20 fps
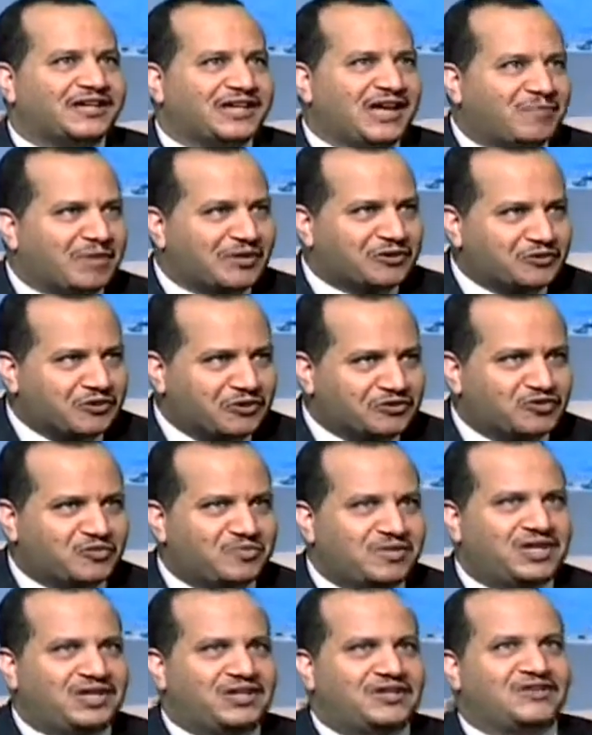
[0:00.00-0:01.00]
you can come and
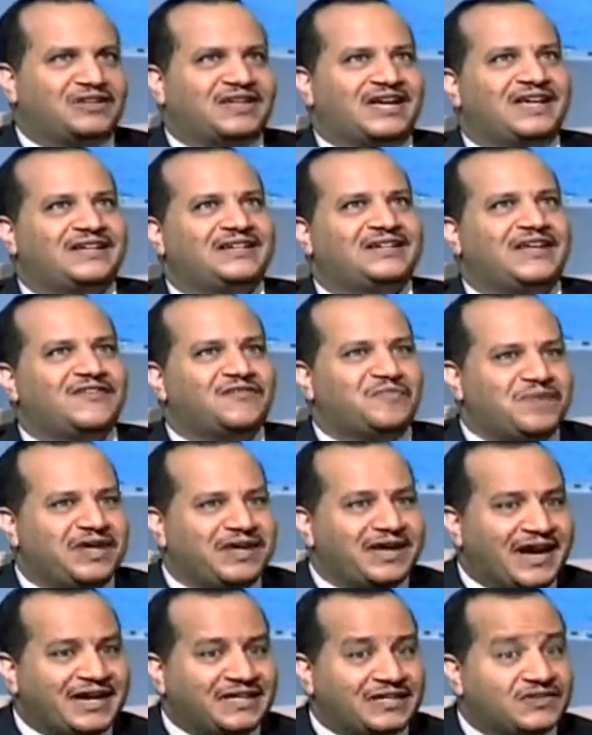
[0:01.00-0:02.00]
talk to me. You can
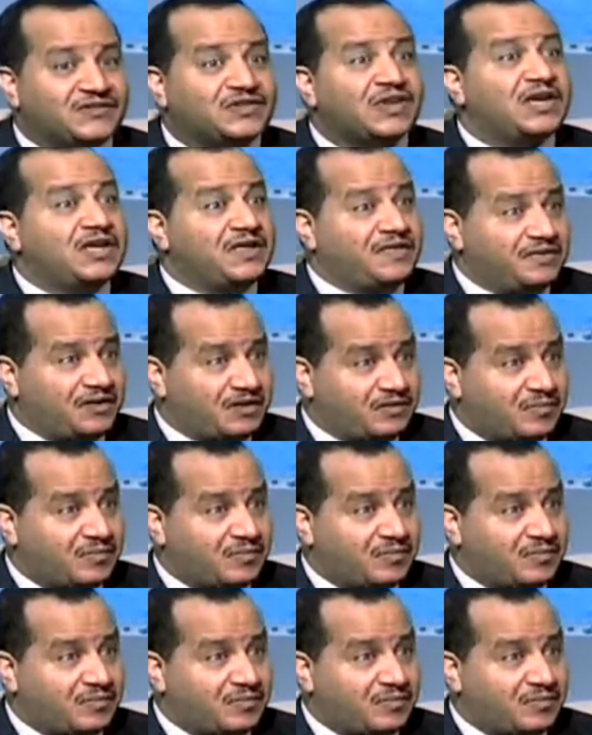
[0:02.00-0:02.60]
give me guidance.